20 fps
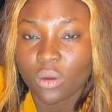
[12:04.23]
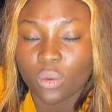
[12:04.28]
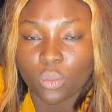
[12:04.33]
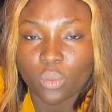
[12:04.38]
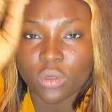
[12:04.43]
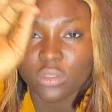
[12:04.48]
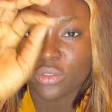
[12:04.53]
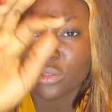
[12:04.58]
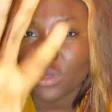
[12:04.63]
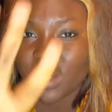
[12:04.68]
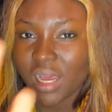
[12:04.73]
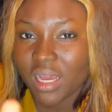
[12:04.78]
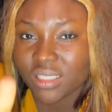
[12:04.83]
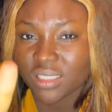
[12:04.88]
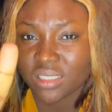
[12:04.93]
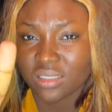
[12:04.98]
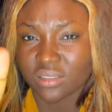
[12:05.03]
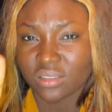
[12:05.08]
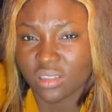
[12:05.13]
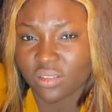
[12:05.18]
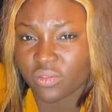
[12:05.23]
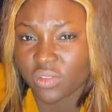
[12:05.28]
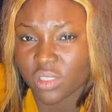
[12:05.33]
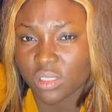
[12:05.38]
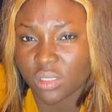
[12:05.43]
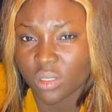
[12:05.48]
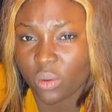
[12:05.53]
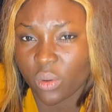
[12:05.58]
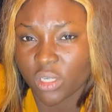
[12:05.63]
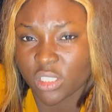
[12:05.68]
Once you ask yourself these
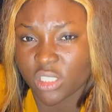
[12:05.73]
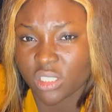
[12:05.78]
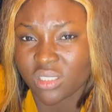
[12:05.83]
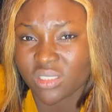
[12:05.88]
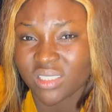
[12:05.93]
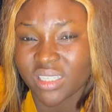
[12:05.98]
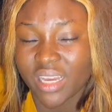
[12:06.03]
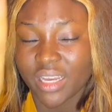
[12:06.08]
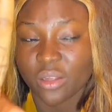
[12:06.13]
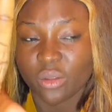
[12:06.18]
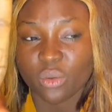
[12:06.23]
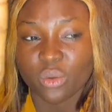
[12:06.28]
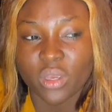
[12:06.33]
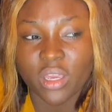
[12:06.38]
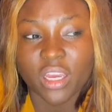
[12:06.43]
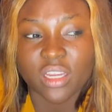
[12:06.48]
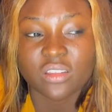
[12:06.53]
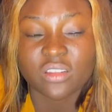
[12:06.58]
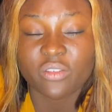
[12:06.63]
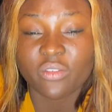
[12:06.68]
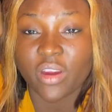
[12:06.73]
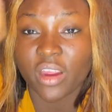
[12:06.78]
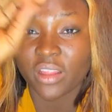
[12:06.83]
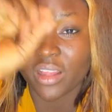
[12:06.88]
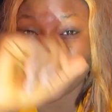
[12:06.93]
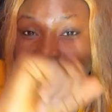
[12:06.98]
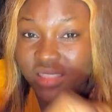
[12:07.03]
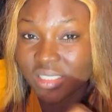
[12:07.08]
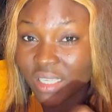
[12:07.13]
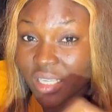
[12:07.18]
questions and you get the right
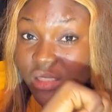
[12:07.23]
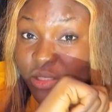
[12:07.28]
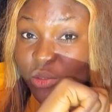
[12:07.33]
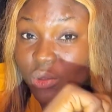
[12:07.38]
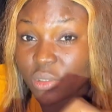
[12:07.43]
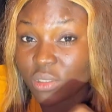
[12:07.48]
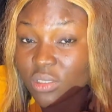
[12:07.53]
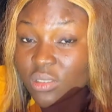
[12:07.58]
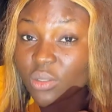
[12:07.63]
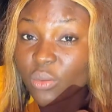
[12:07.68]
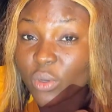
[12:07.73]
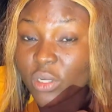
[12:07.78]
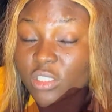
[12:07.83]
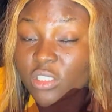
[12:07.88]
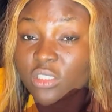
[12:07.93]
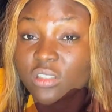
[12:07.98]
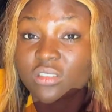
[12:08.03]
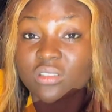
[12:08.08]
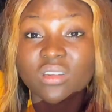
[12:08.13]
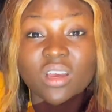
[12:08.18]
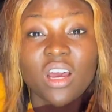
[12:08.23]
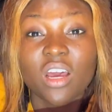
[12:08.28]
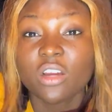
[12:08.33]
answers to these questions,